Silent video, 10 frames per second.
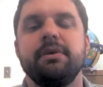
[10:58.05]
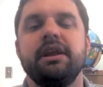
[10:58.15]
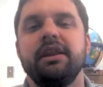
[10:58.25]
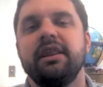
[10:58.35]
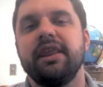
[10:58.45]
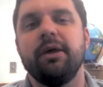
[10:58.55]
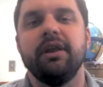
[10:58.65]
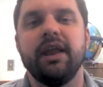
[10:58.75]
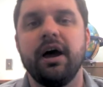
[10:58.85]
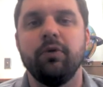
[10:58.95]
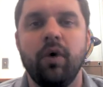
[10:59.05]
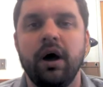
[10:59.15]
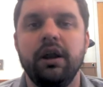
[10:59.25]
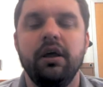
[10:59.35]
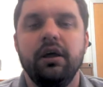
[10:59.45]
meaning that they rely on
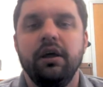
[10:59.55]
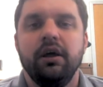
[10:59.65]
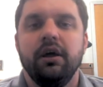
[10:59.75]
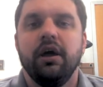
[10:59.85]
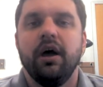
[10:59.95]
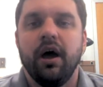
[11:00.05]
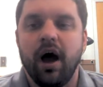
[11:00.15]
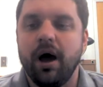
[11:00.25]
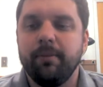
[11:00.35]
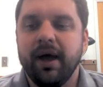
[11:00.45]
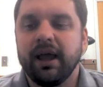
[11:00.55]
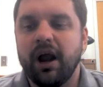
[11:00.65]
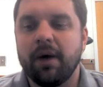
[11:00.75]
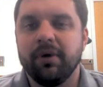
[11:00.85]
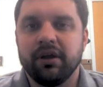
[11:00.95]
one
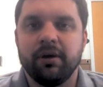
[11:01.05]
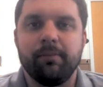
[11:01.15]
economic